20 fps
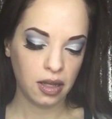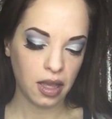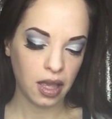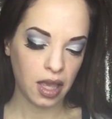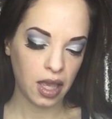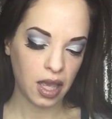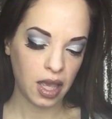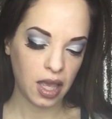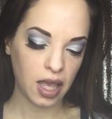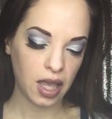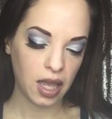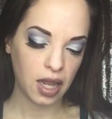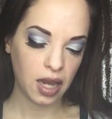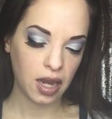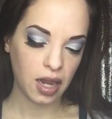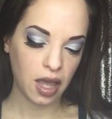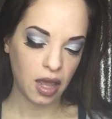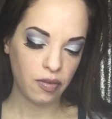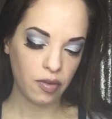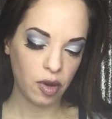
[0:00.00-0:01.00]

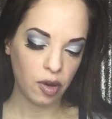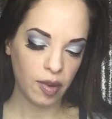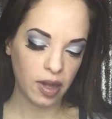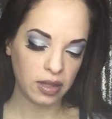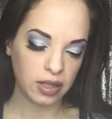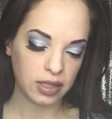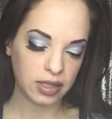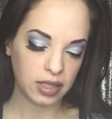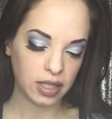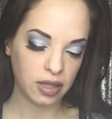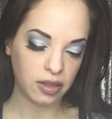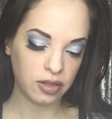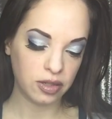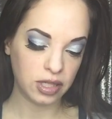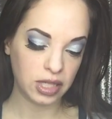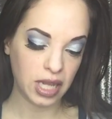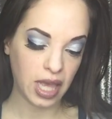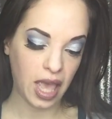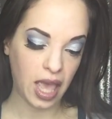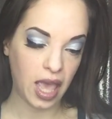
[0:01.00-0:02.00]
And I wrote about this the other
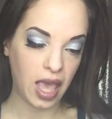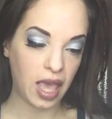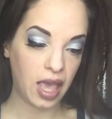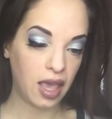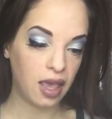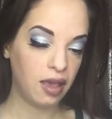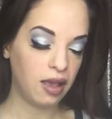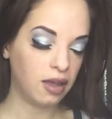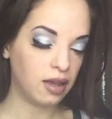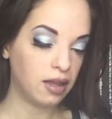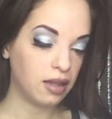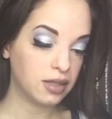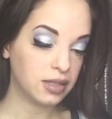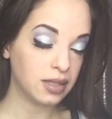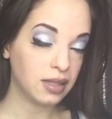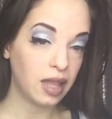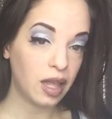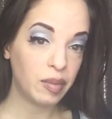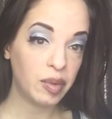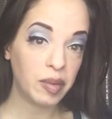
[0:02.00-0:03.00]
day because
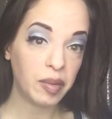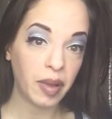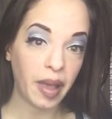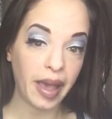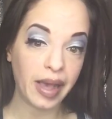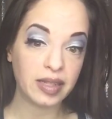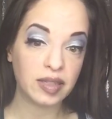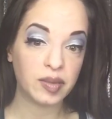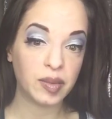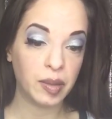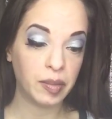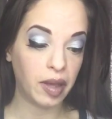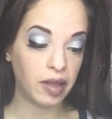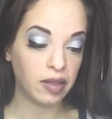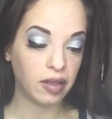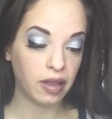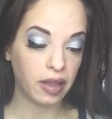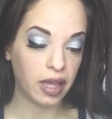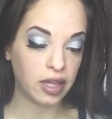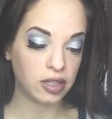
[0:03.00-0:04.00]
a lot of people ask me
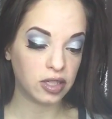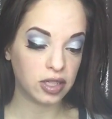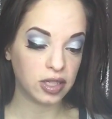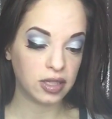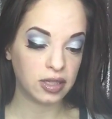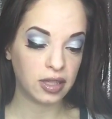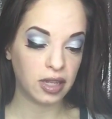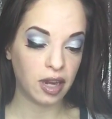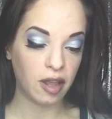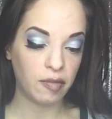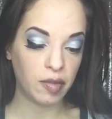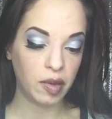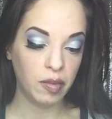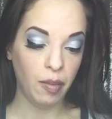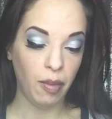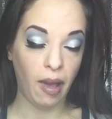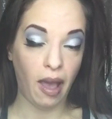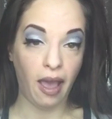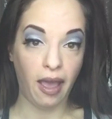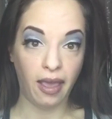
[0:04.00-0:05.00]
about the lashes that I've
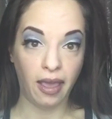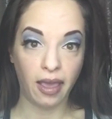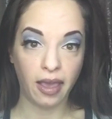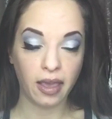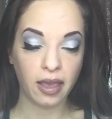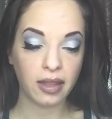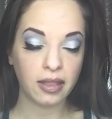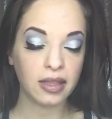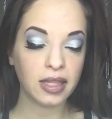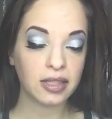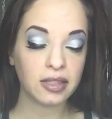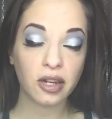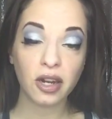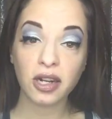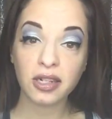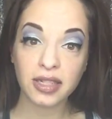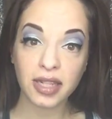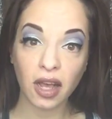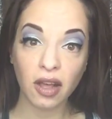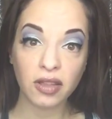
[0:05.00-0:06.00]
been buying, and these are
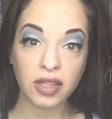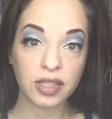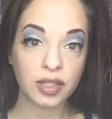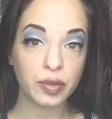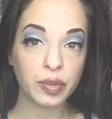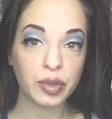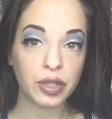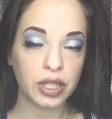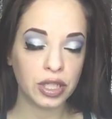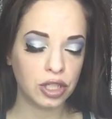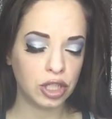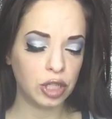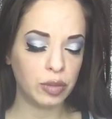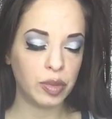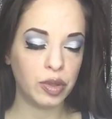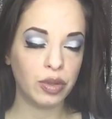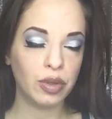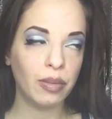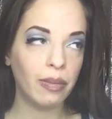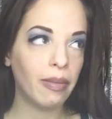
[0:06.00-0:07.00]
Ardell. These are pretty cheap.
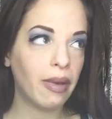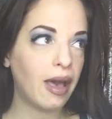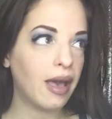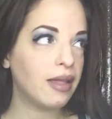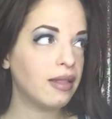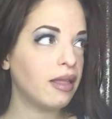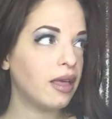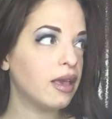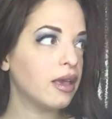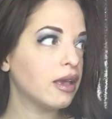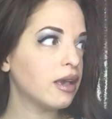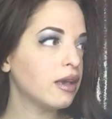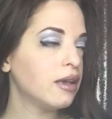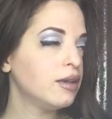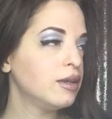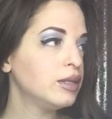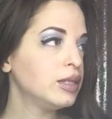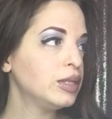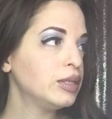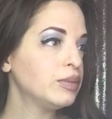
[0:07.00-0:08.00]
You can buy like
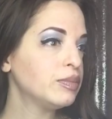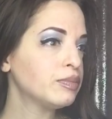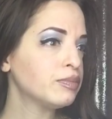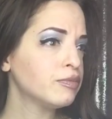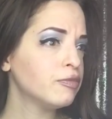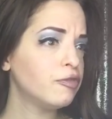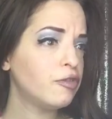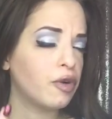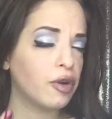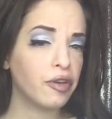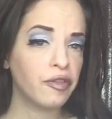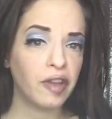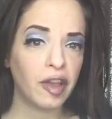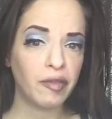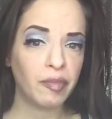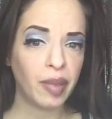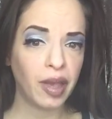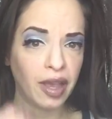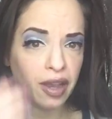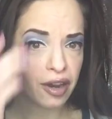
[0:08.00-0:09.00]
4 or
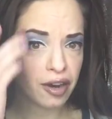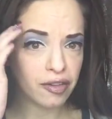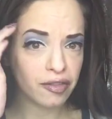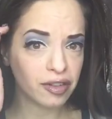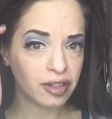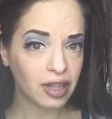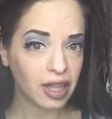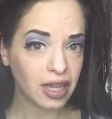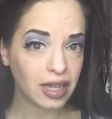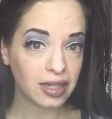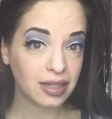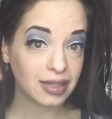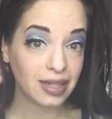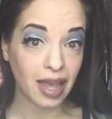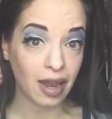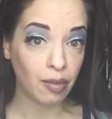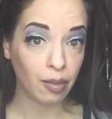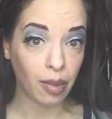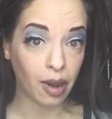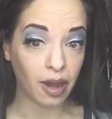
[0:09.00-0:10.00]
5 pair for like
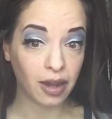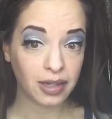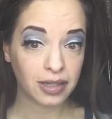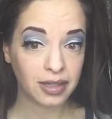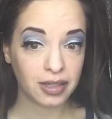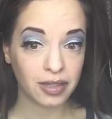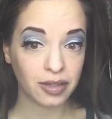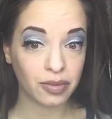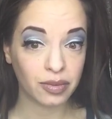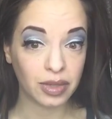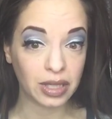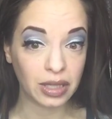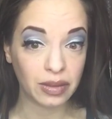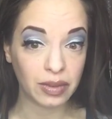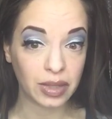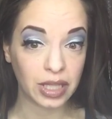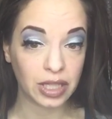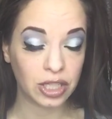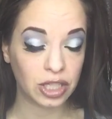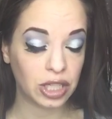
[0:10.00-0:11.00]
$10. They're really,
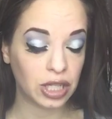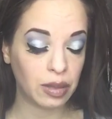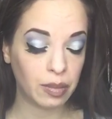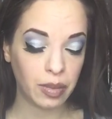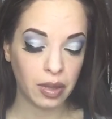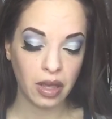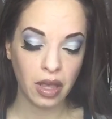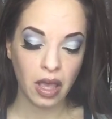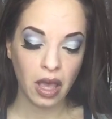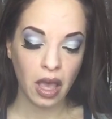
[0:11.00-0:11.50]
really cheap.